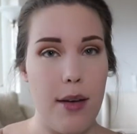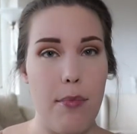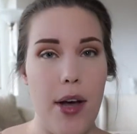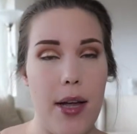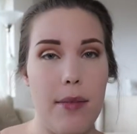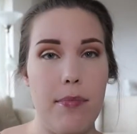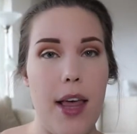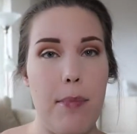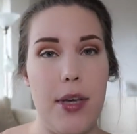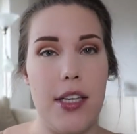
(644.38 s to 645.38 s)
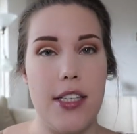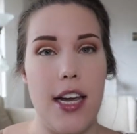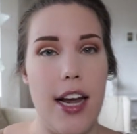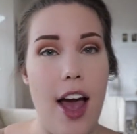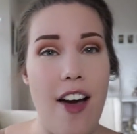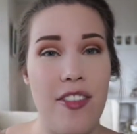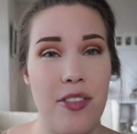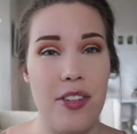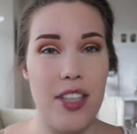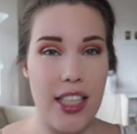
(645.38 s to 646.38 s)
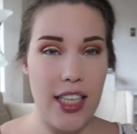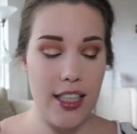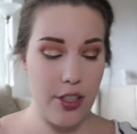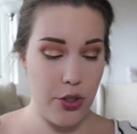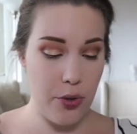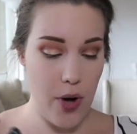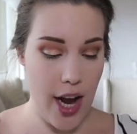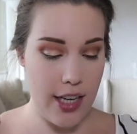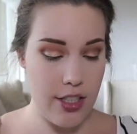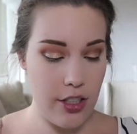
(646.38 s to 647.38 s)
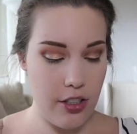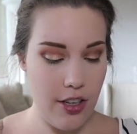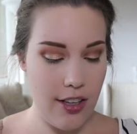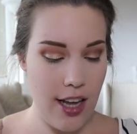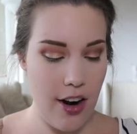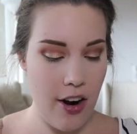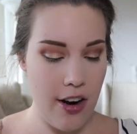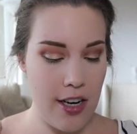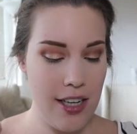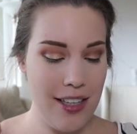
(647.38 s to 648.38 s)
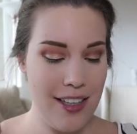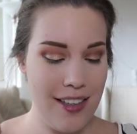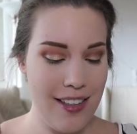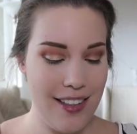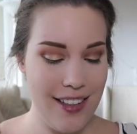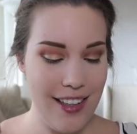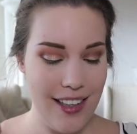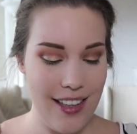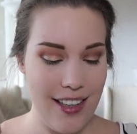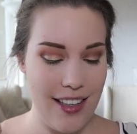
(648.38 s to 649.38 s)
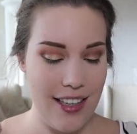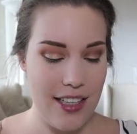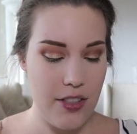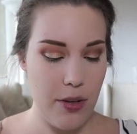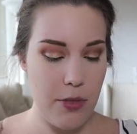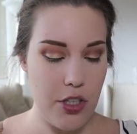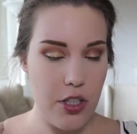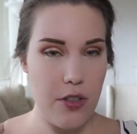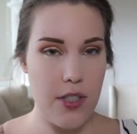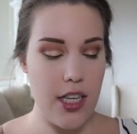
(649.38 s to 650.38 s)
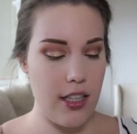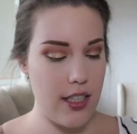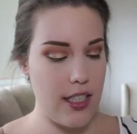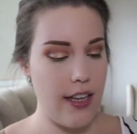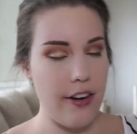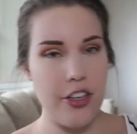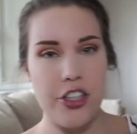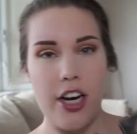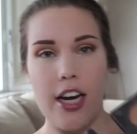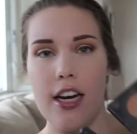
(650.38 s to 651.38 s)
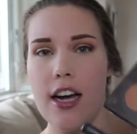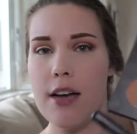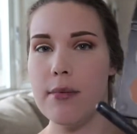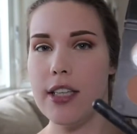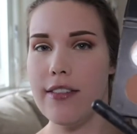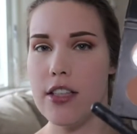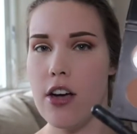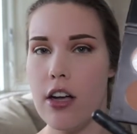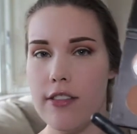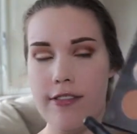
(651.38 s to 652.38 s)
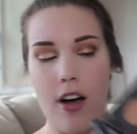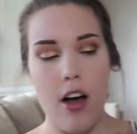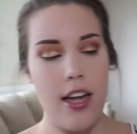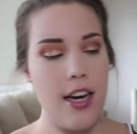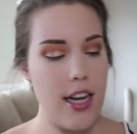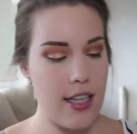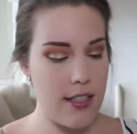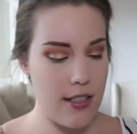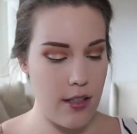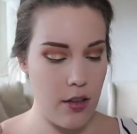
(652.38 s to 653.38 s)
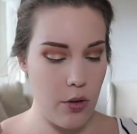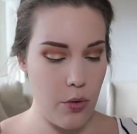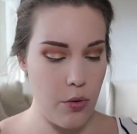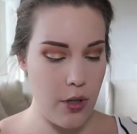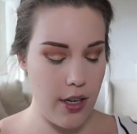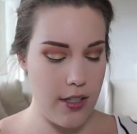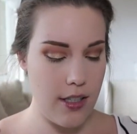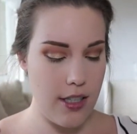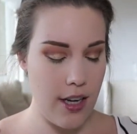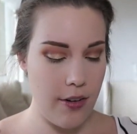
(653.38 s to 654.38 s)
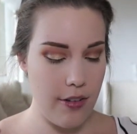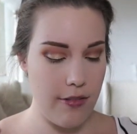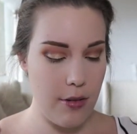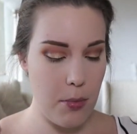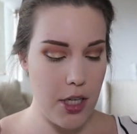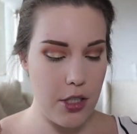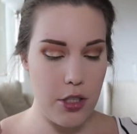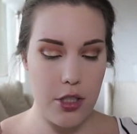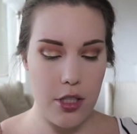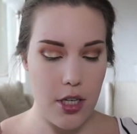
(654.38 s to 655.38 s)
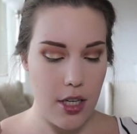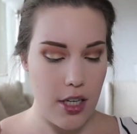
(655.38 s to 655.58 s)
But that being said, I haven't really tried to look that hard. So I'm just using this center shade. I believe it's called Fawn. It's the coolest out of the bunch.